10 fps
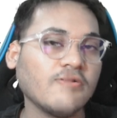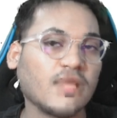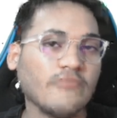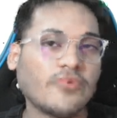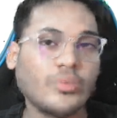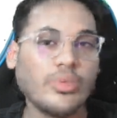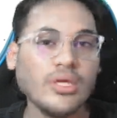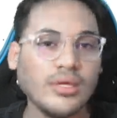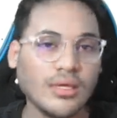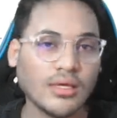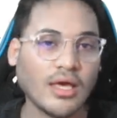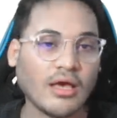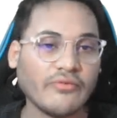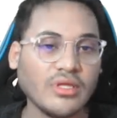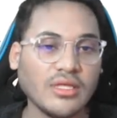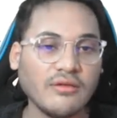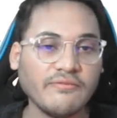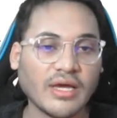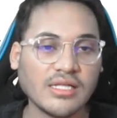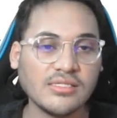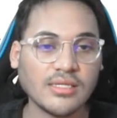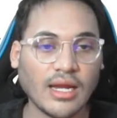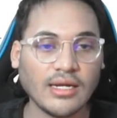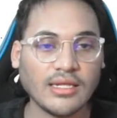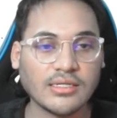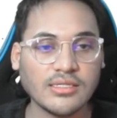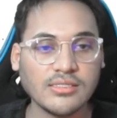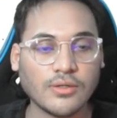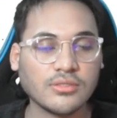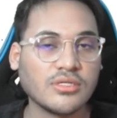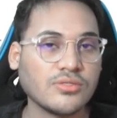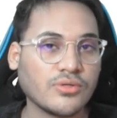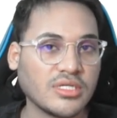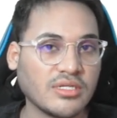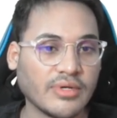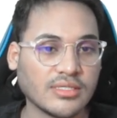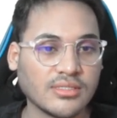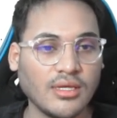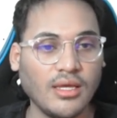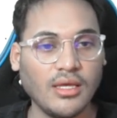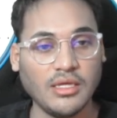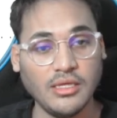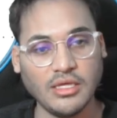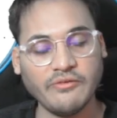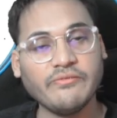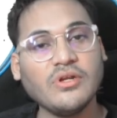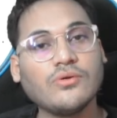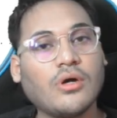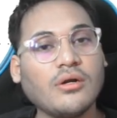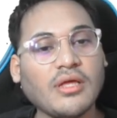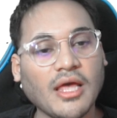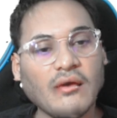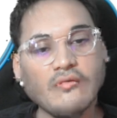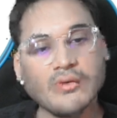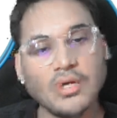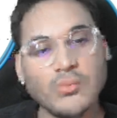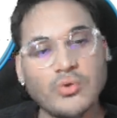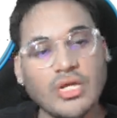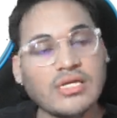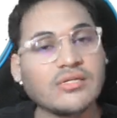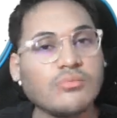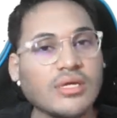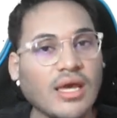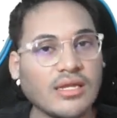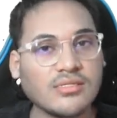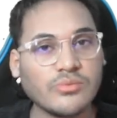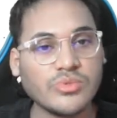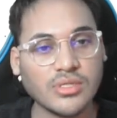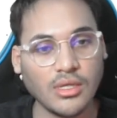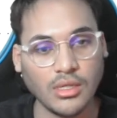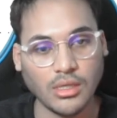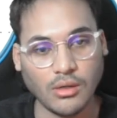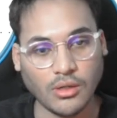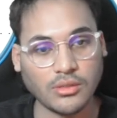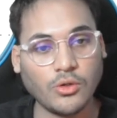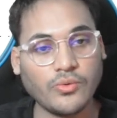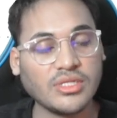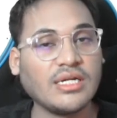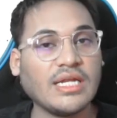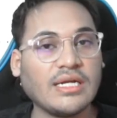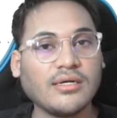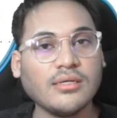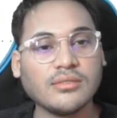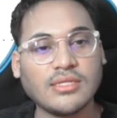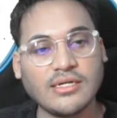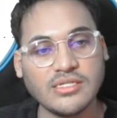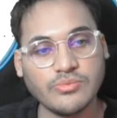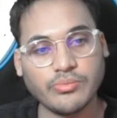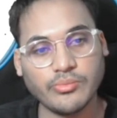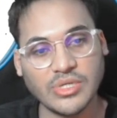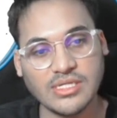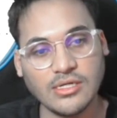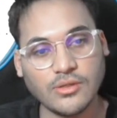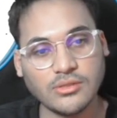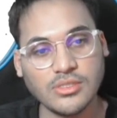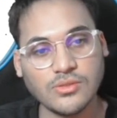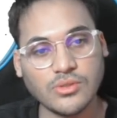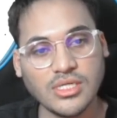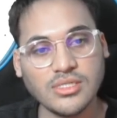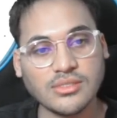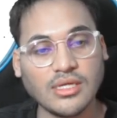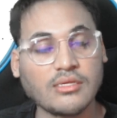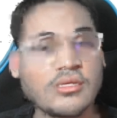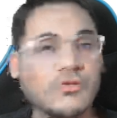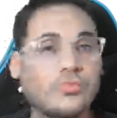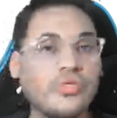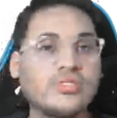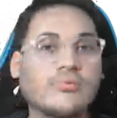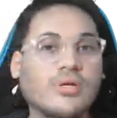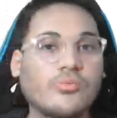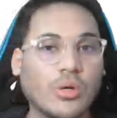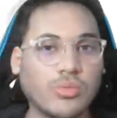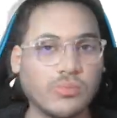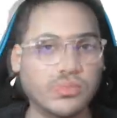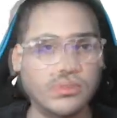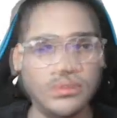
them would be having their files and directories on the storage device. If we do not have protection mechanisms over the data that is present on the storage, then there could be several problems.